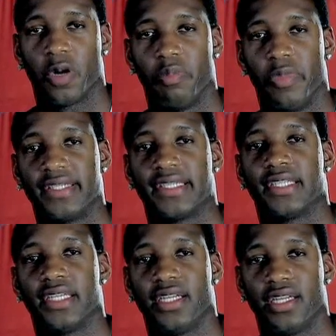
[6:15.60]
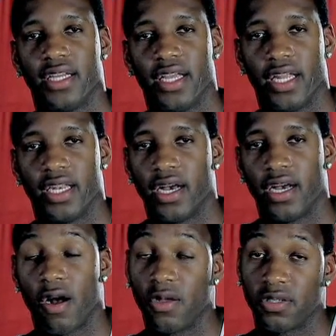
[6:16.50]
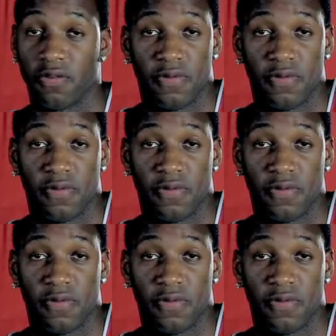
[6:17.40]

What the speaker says: up mentally and also